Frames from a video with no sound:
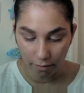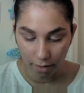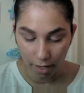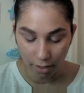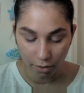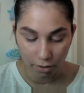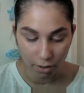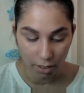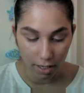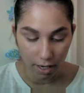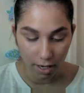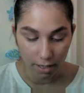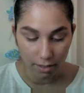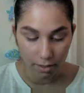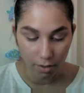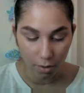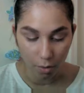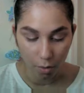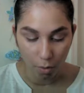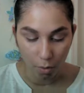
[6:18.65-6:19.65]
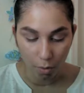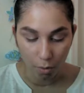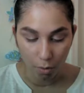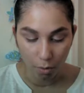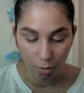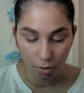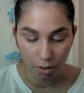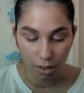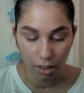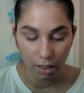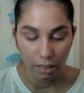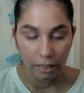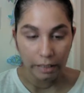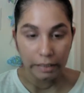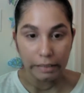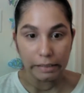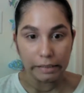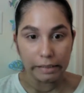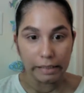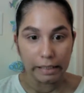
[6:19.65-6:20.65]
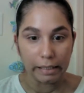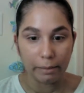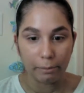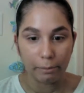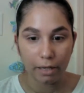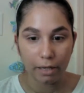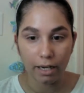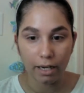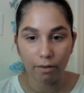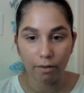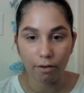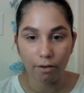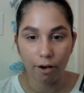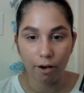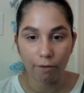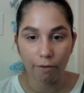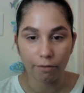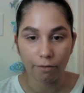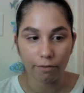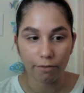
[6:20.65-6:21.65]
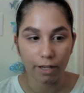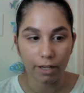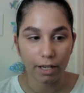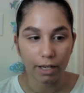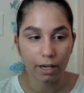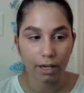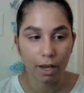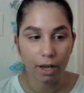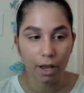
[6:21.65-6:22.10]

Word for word: actually it has the whole name kind of off of it.